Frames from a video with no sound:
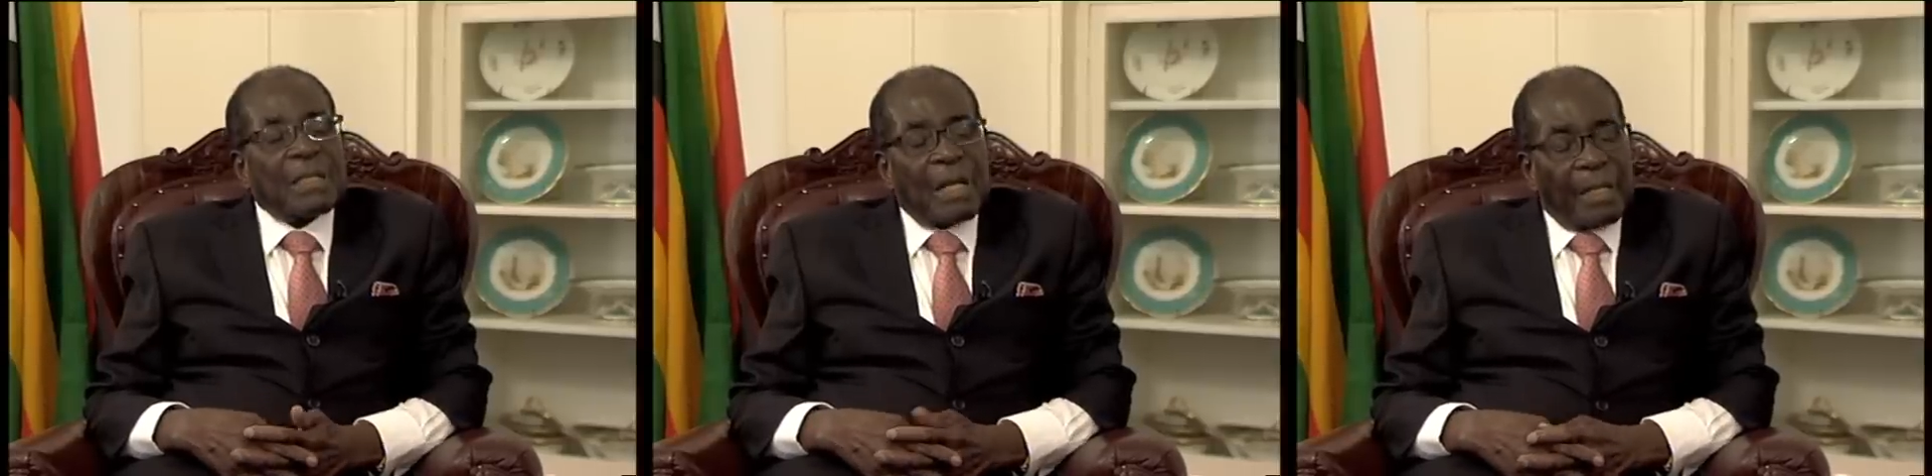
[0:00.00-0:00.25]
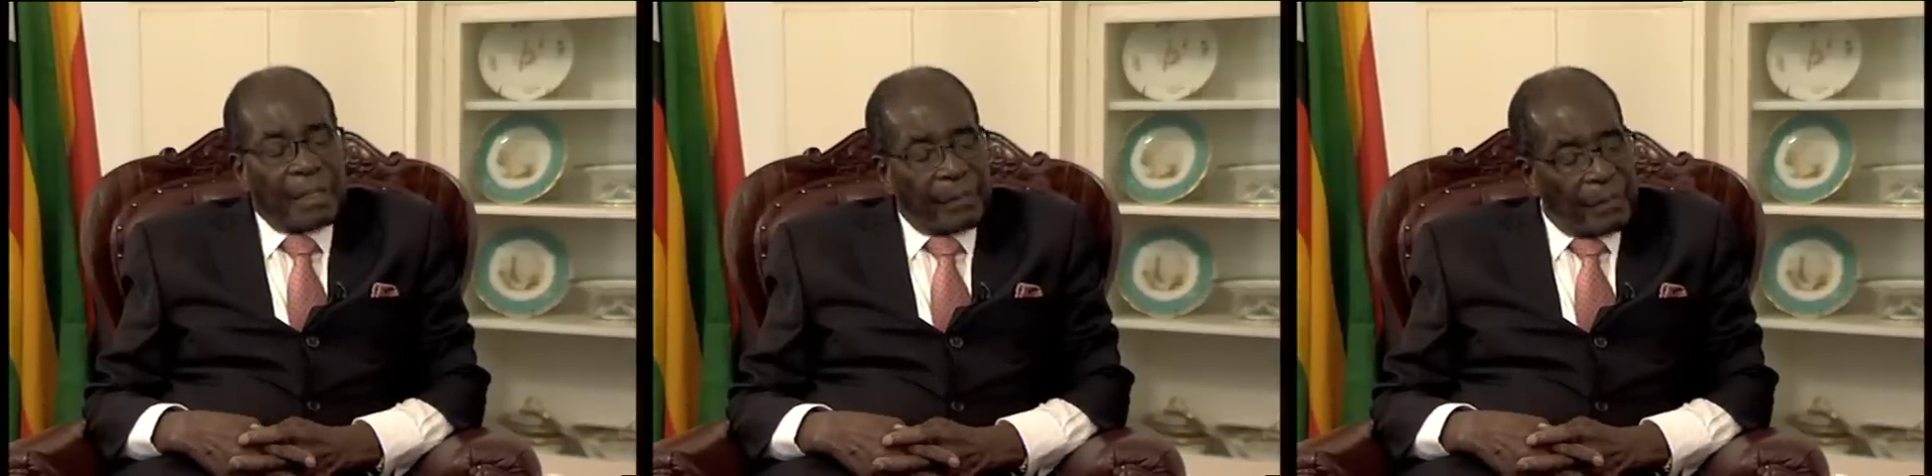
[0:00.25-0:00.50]

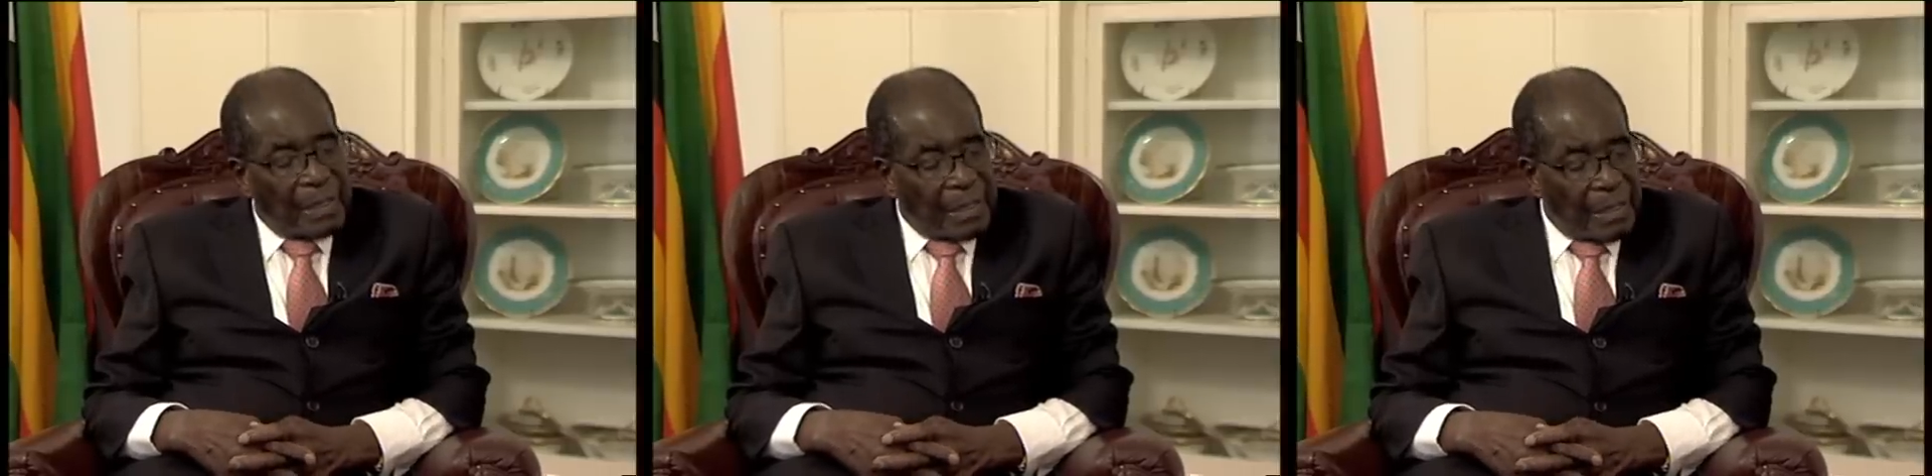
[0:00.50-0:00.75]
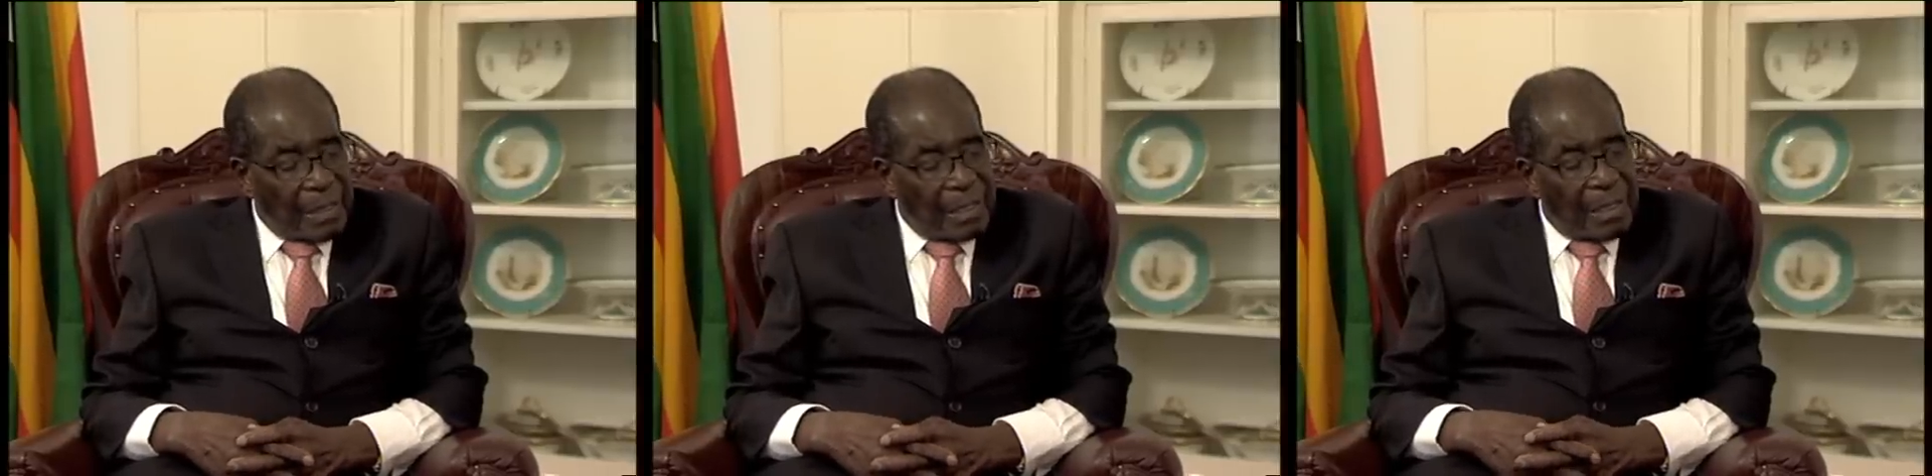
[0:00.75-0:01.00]
time
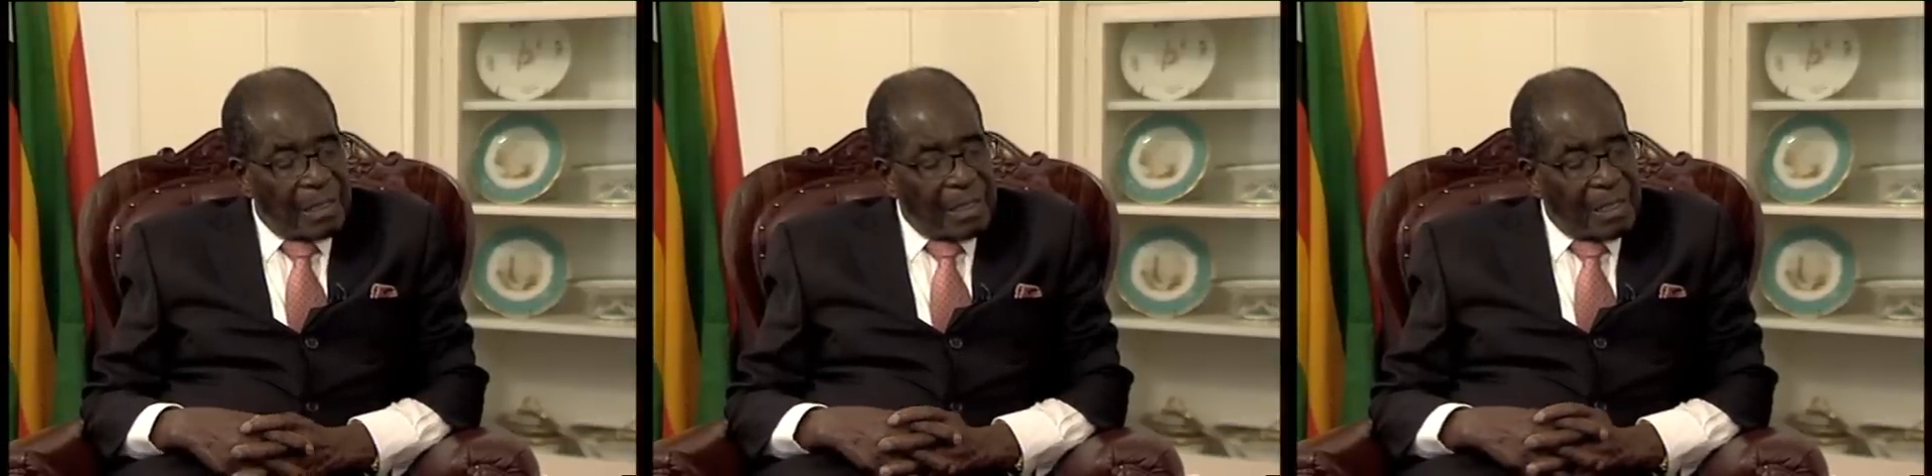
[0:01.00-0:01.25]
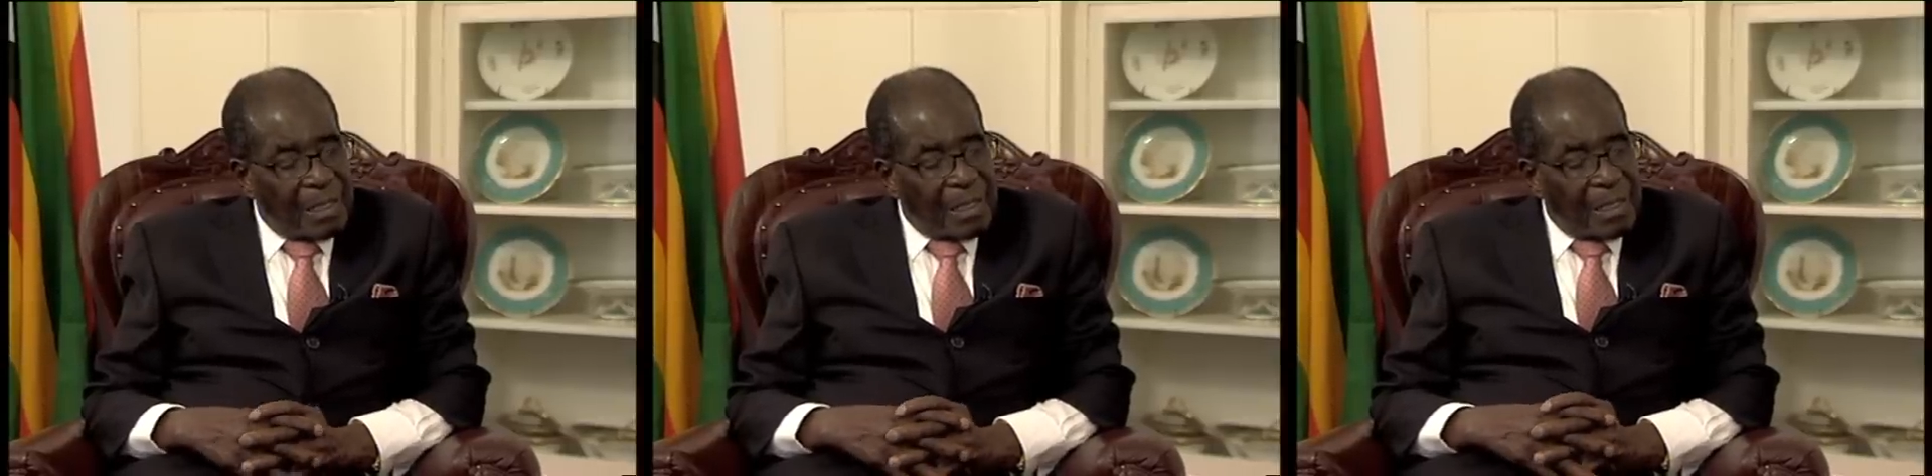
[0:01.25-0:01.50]

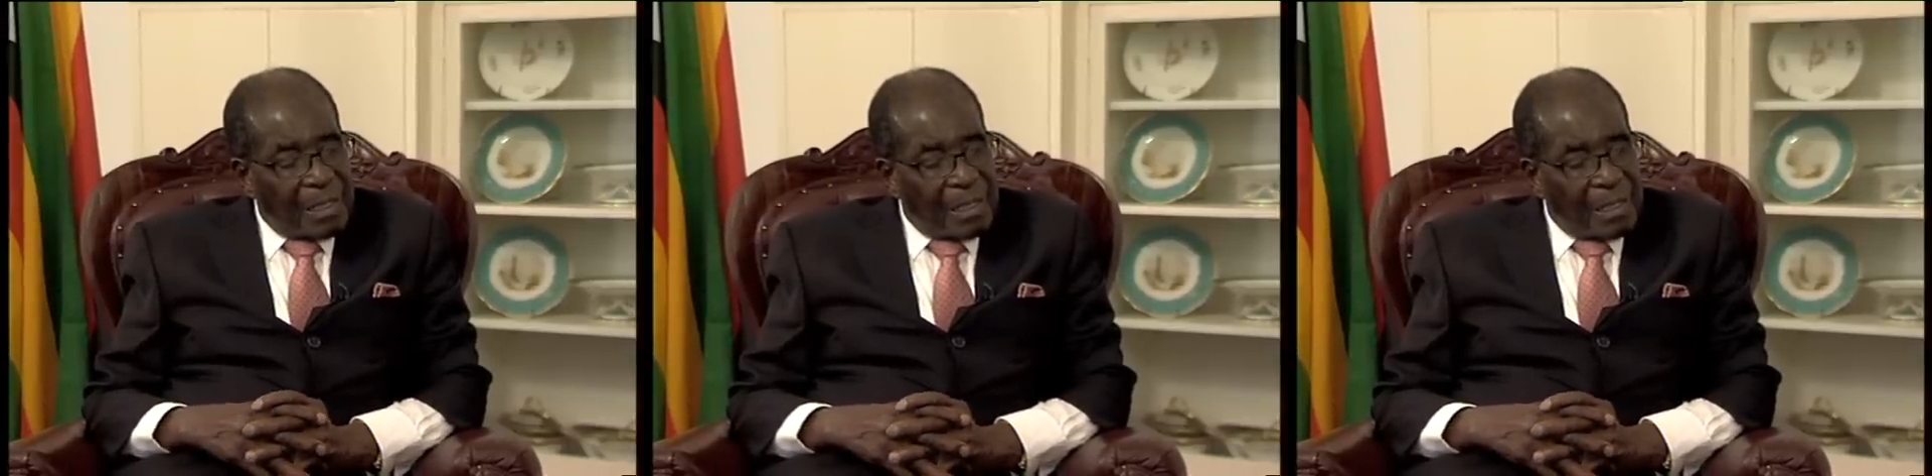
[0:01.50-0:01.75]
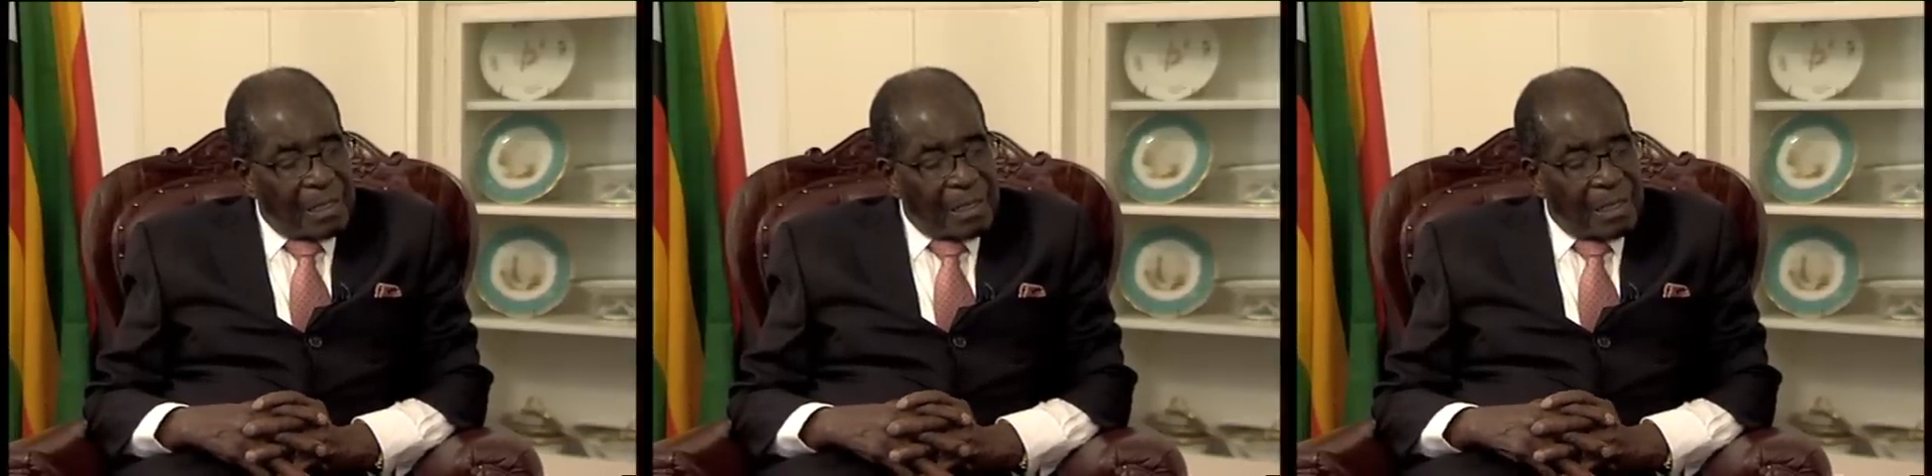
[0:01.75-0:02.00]

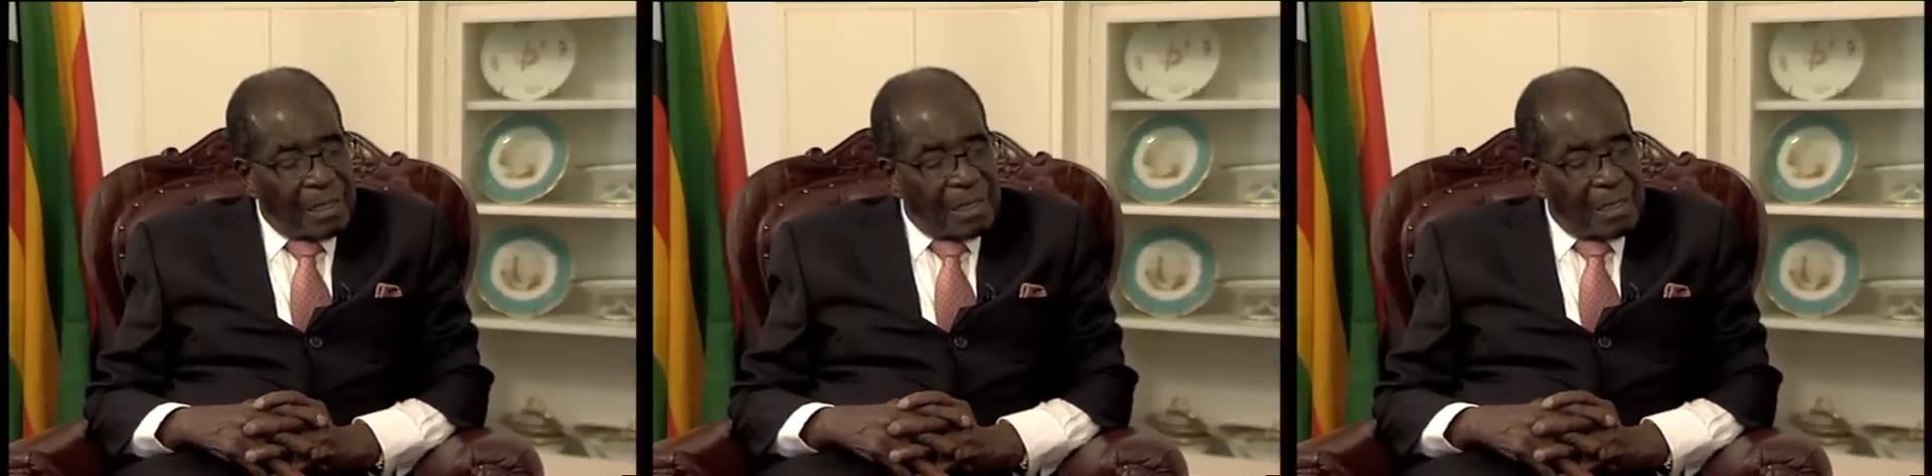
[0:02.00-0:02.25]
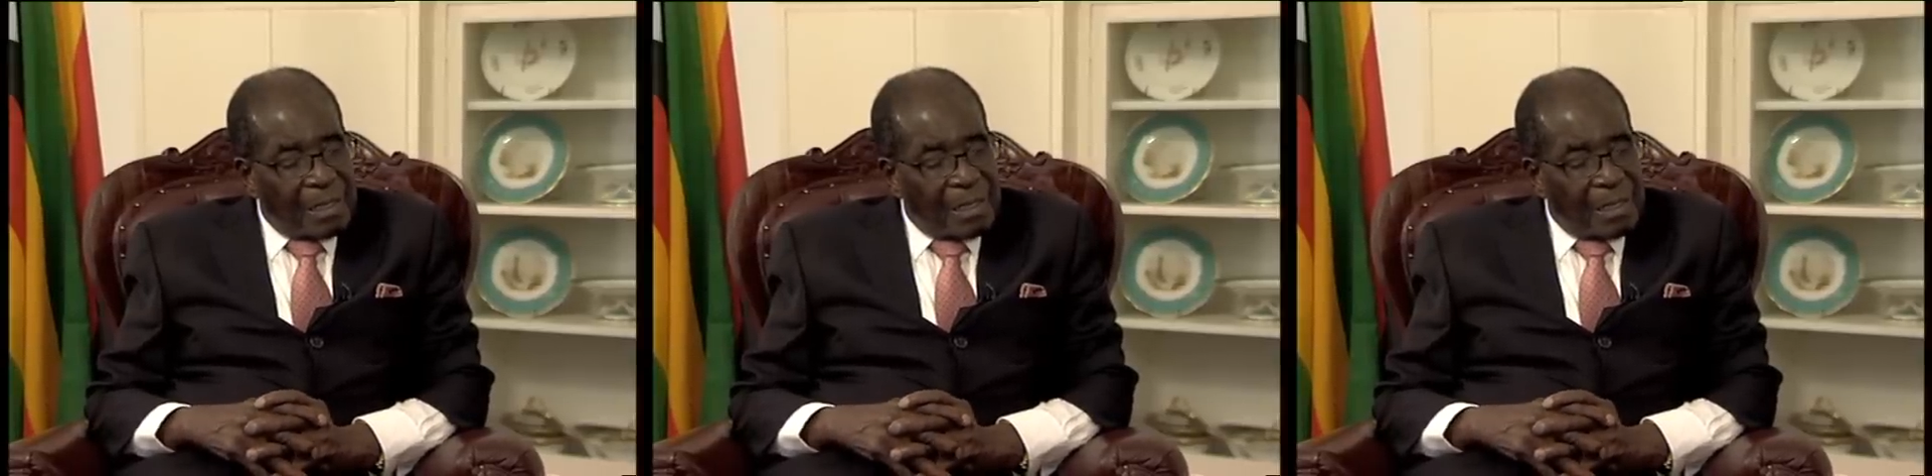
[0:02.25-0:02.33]
this